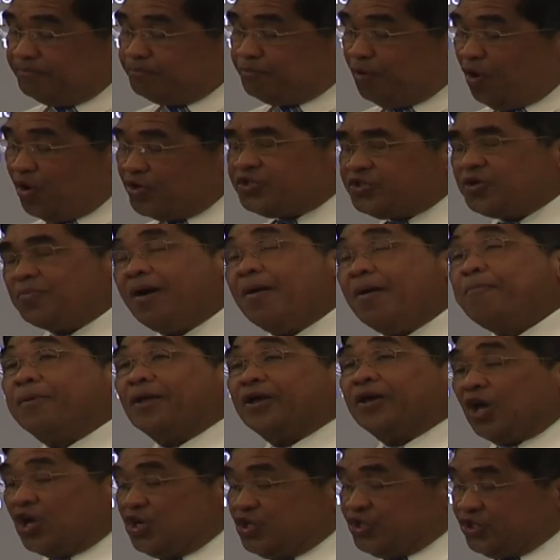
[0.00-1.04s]
Points of
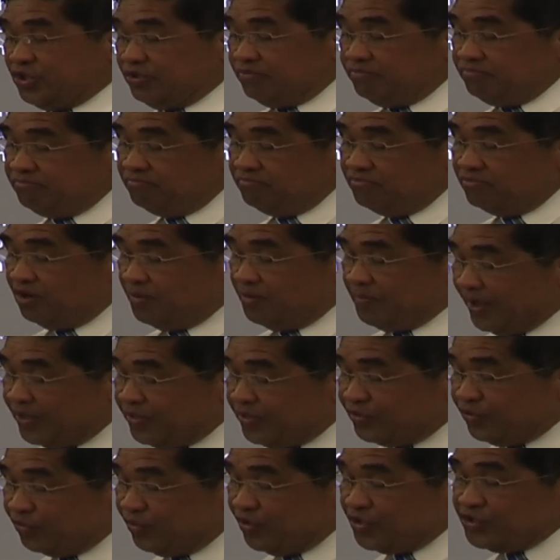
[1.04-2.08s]
application of
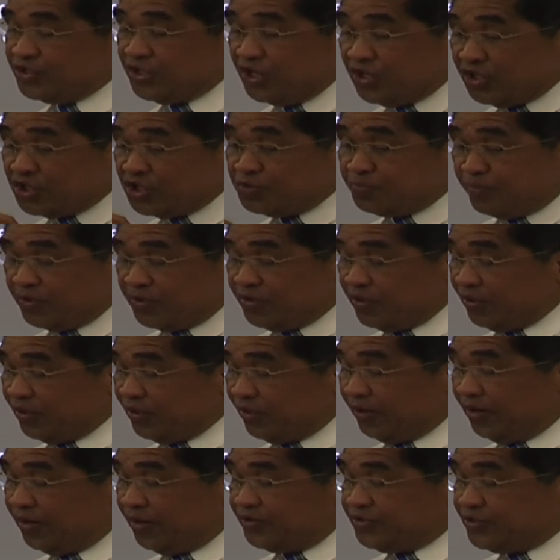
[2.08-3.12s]
interest in this
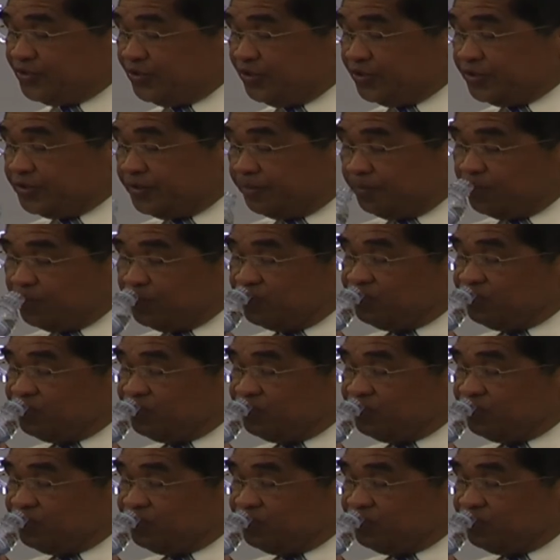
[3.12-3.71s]
particular church.